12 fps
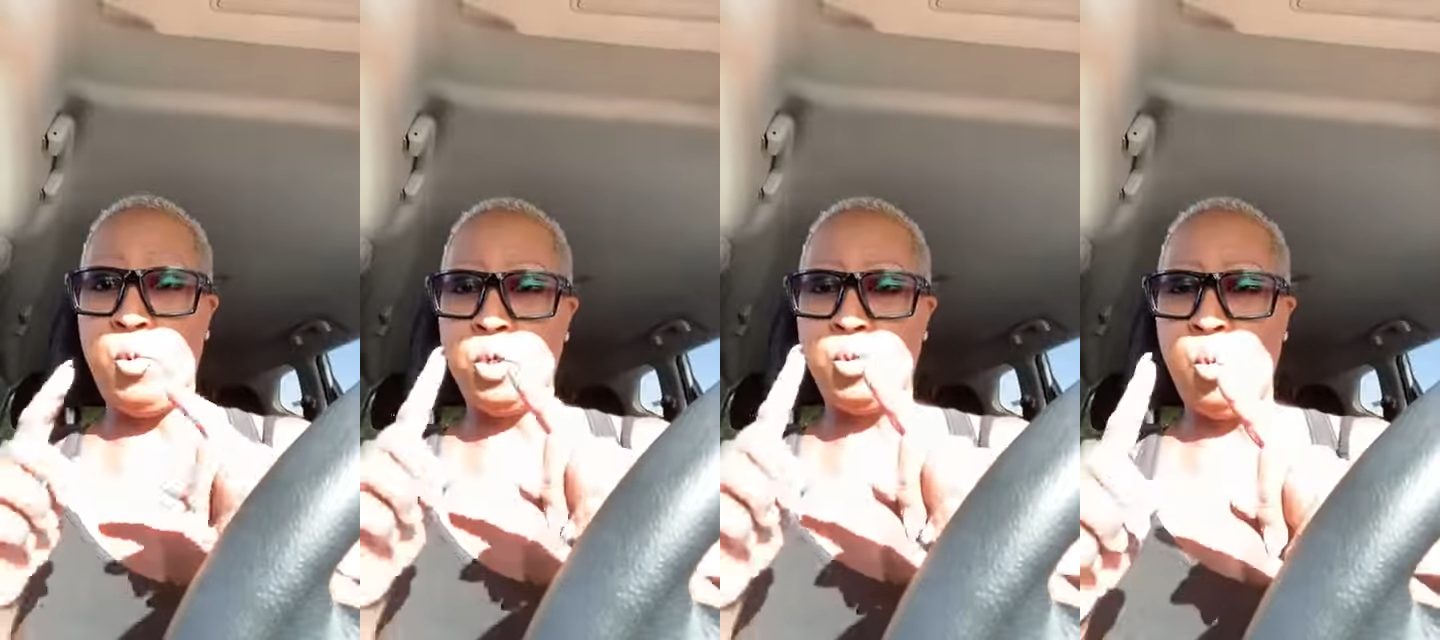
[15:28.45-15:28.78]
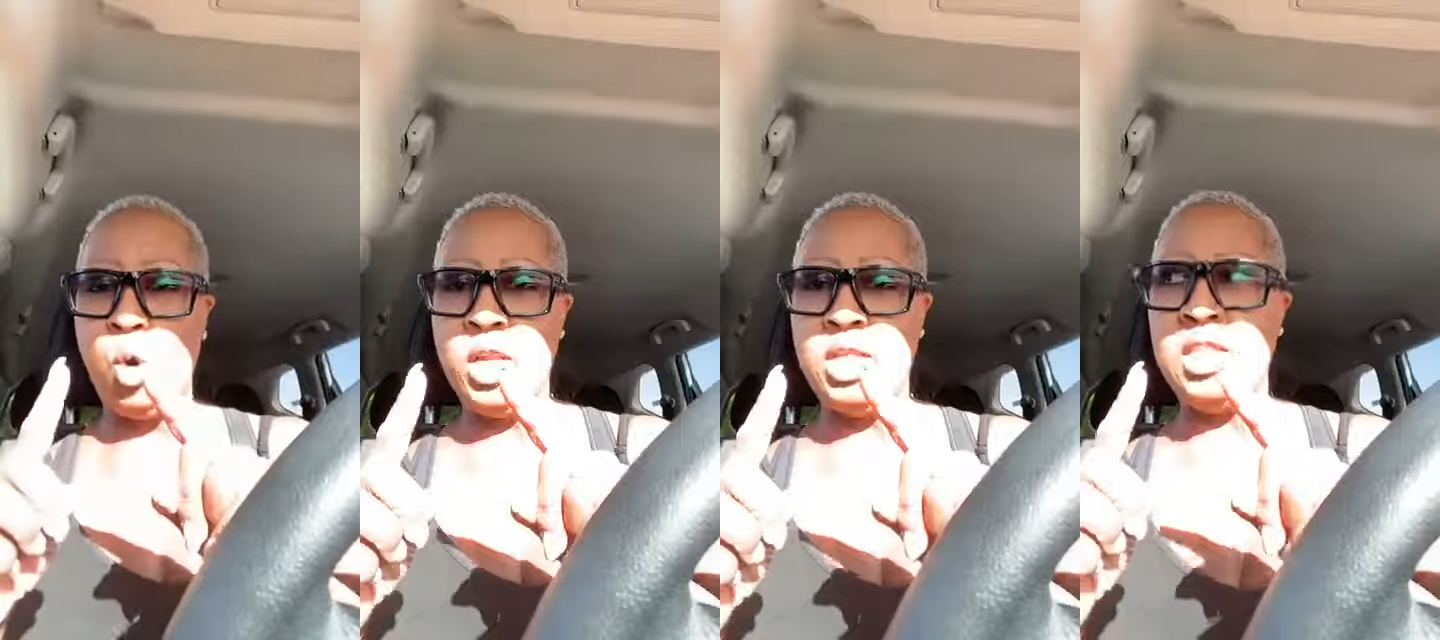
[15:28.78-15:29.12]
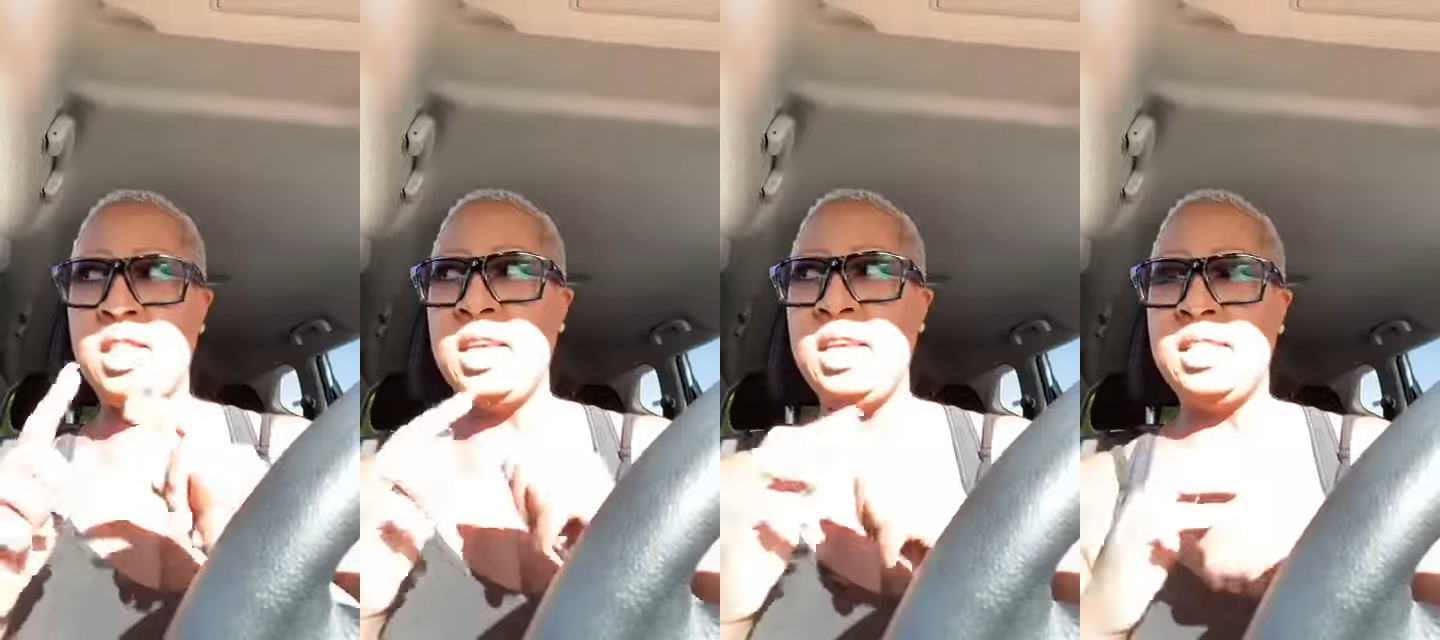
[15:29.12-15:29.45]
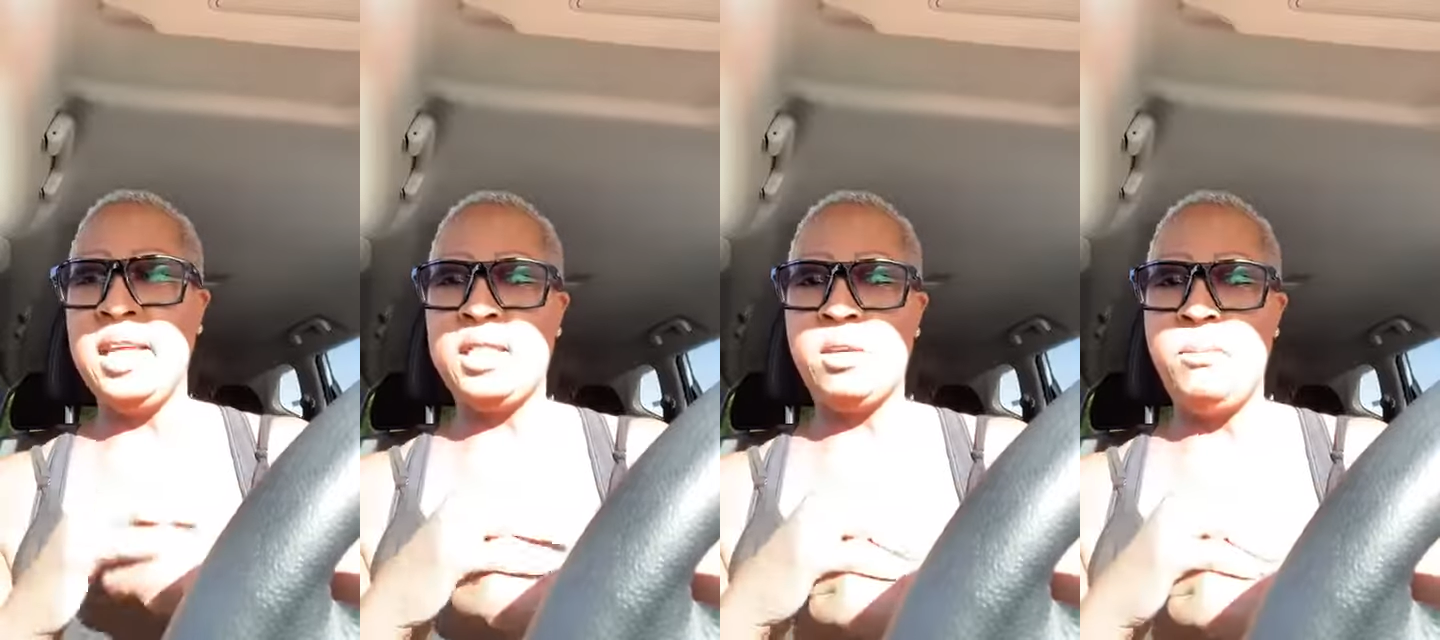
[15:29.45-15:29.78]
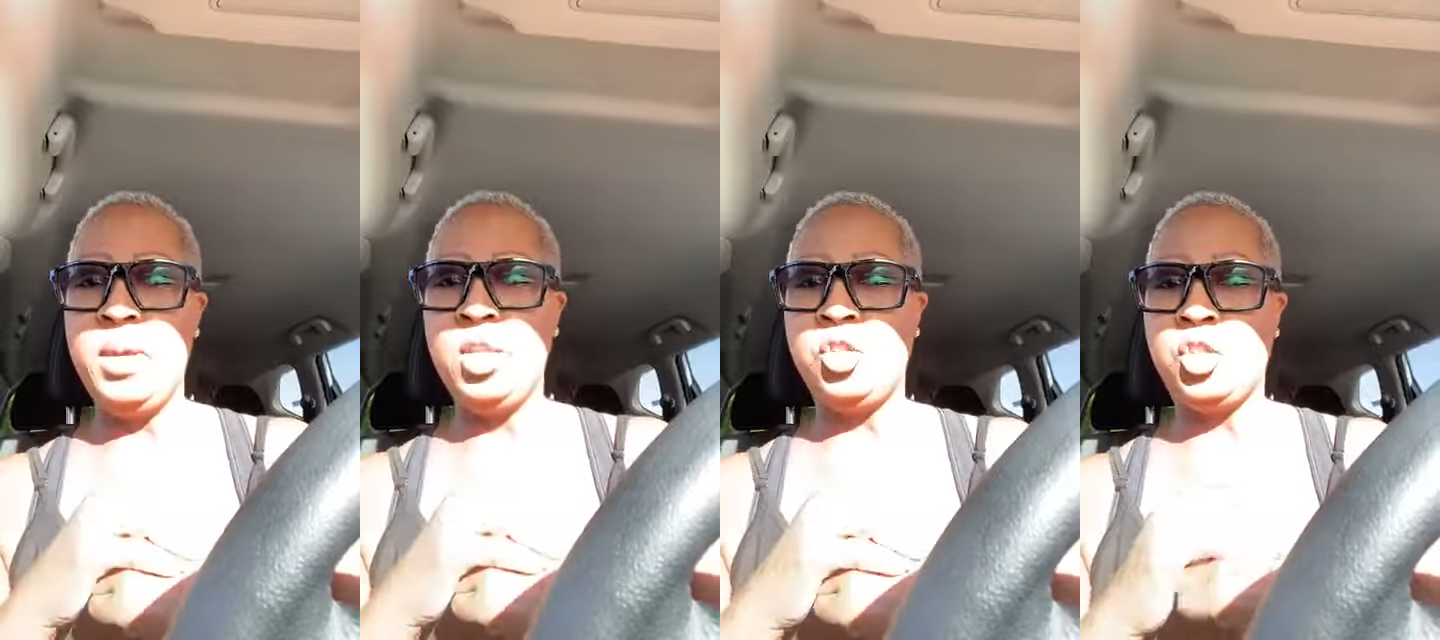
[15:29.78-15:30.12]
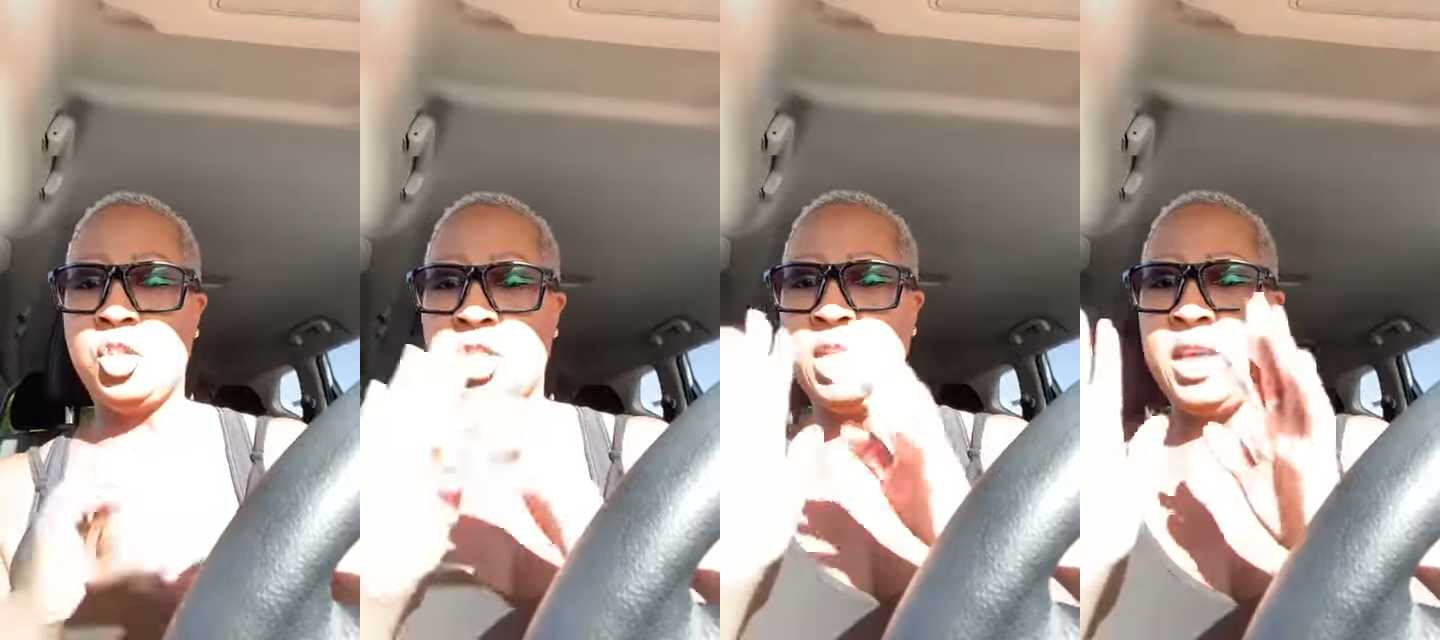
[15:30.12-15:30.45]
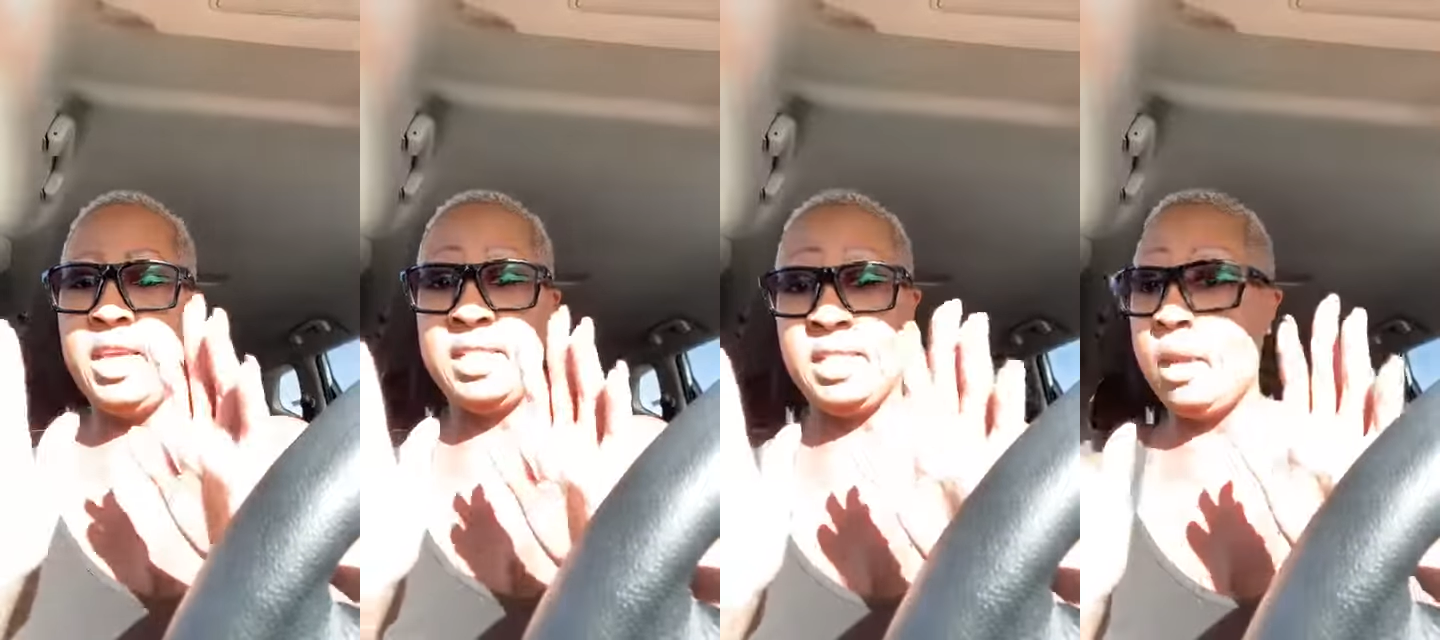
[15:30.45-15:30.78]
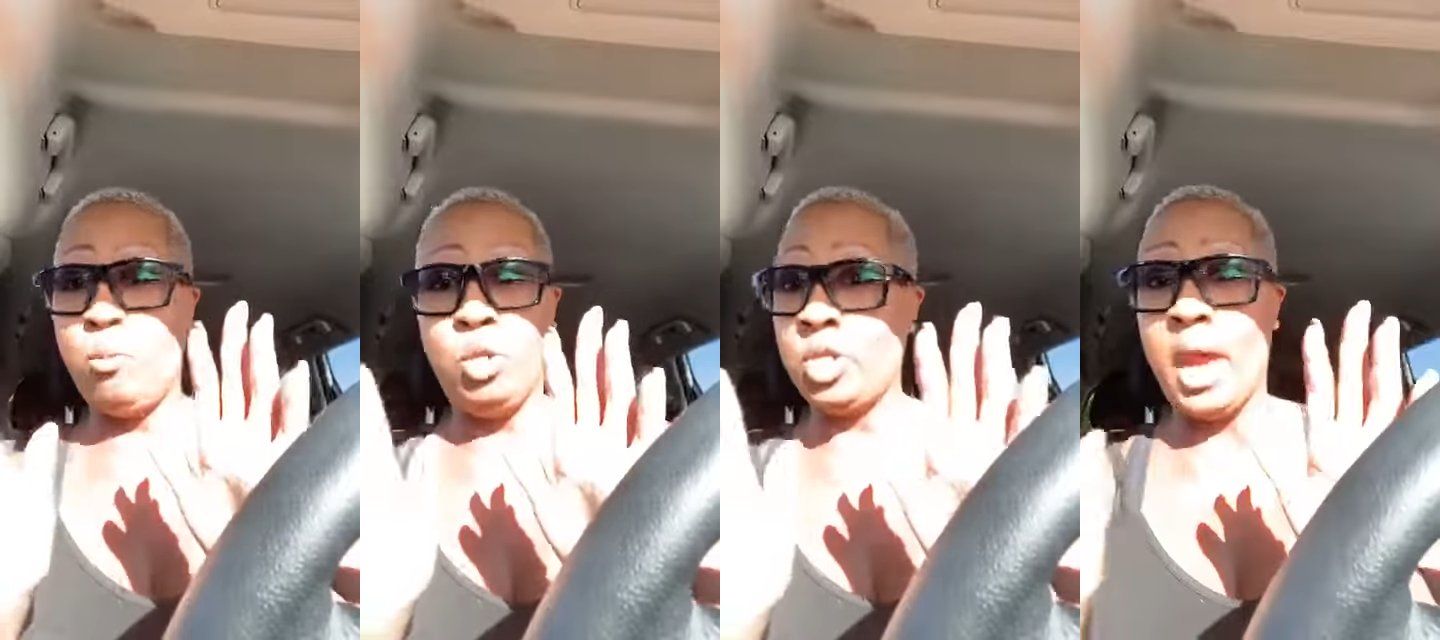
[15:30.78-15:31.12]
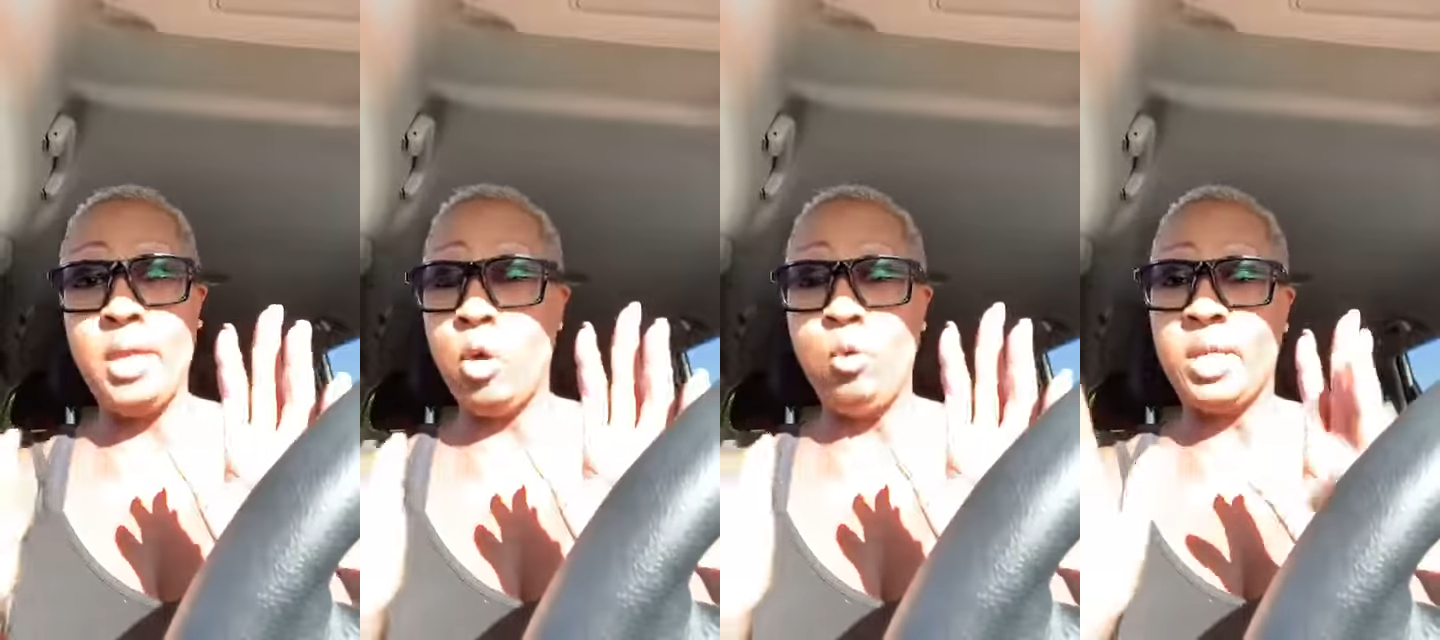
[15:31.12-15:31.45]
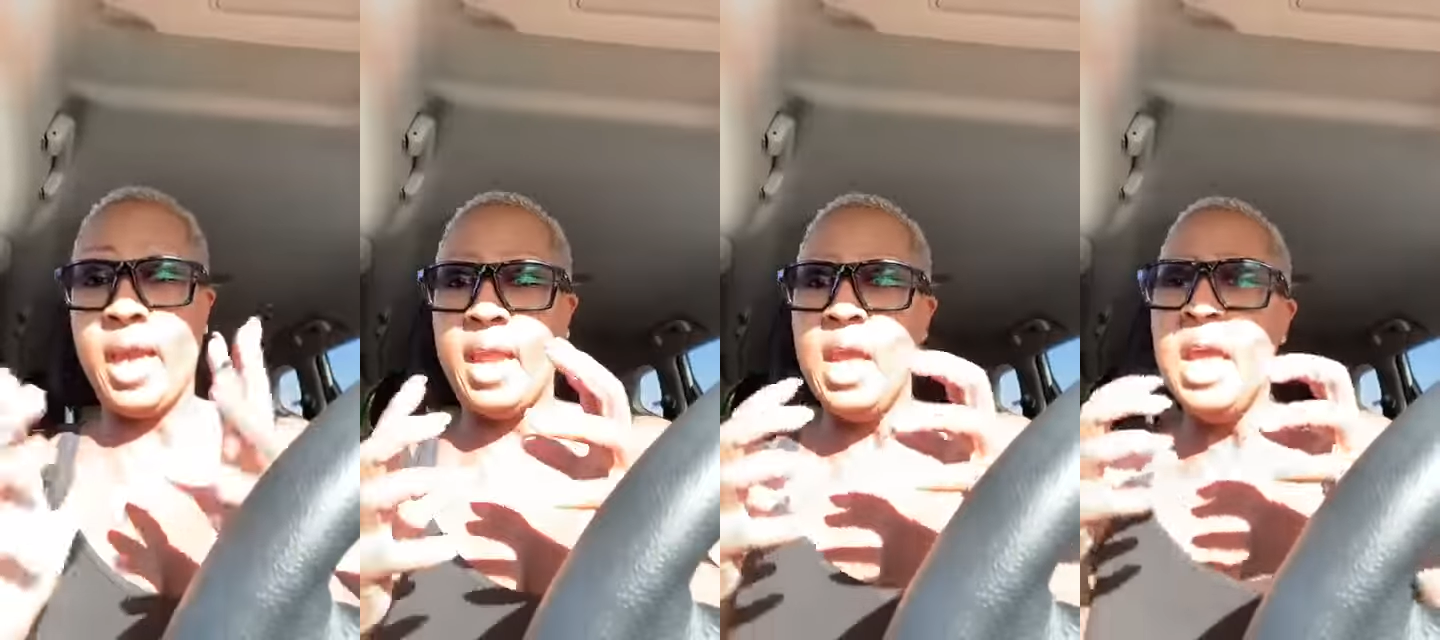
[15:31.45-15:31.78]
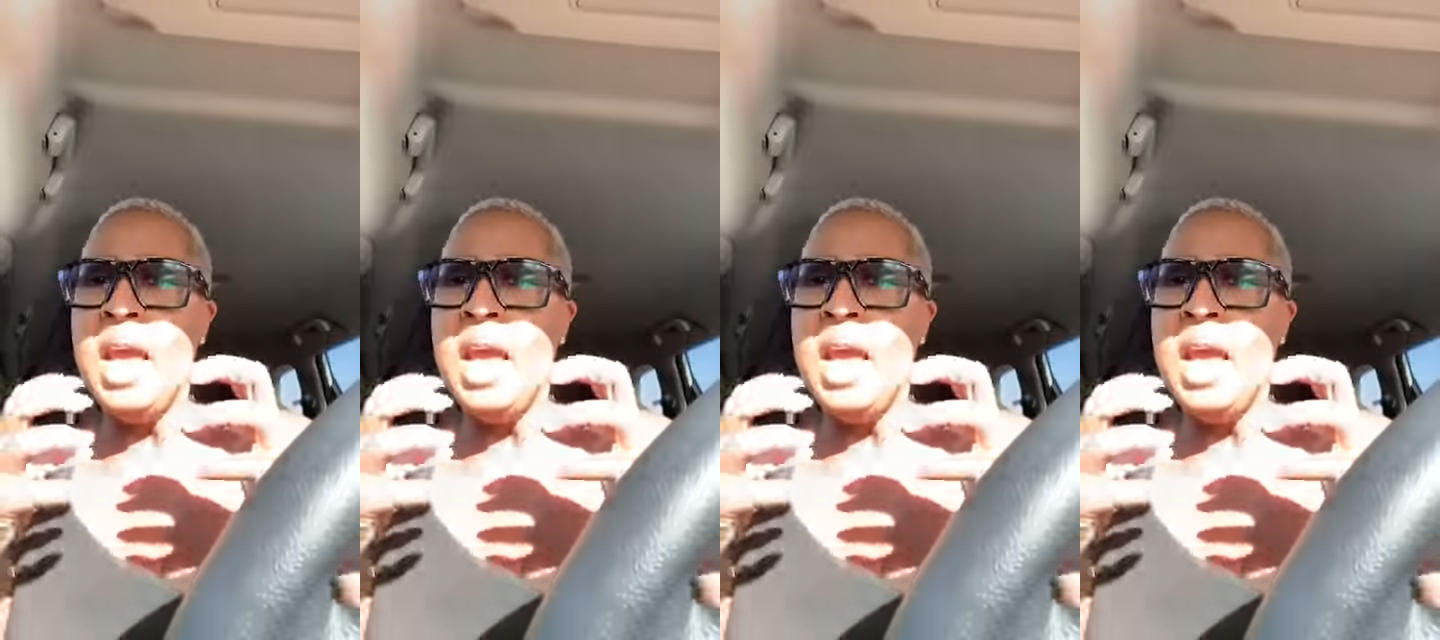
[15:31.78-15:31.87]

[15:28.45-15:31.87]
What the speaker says: was one of the things that the minister said, which I know that.